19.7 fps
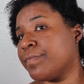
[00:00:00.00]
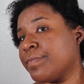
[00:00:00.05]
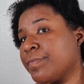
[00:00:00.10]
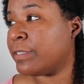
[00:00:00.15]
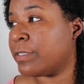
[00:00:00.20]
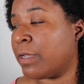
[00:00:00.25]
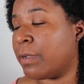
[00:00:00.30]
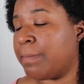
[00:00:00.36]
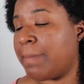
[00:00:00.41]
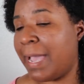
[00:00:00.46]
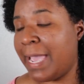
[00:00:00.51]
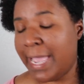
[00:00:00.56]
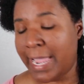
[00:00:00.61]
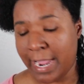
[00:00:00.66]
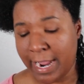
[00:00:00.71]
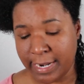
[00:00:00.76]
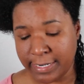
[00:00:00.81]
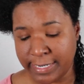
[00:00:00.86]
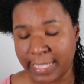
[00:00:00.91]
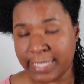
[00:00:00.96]
So my
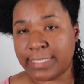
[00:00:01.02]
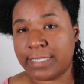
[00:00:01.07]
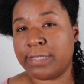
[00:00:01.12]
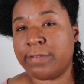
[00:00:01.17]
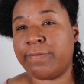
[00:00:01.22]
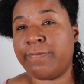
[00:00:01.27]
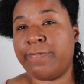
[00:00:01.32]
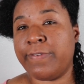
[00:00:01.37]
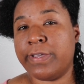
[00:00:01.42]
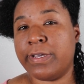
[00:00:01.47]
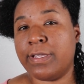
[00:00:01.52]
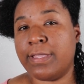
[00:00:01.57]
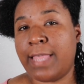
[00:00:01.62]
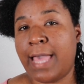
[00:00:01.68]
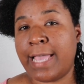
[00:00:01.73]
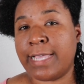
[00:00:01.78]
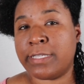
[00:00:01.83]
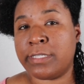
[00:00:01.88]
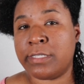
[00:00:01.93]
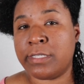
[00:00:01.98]
hair doesn't feel
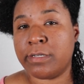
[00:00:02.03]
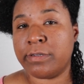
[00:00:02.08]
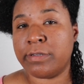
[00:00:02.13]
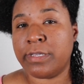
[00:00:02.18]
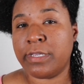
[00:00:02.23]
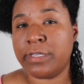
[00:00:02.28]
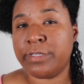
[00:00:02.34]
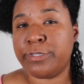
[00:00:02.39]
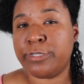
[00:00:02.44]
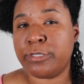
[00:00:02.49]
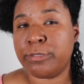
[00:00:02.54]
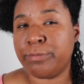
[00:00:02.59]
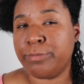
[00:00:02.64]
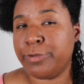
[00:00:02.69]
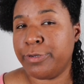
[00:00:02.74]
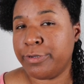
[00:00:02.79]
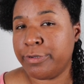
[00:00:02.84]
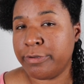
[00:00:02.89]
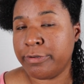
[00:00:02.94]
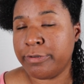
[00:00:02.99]
like silky
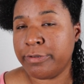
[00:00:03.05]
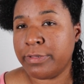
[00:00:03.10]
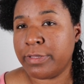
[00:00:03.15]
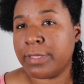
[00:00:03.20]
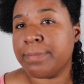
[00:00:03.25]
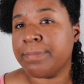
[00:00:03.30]
smooth.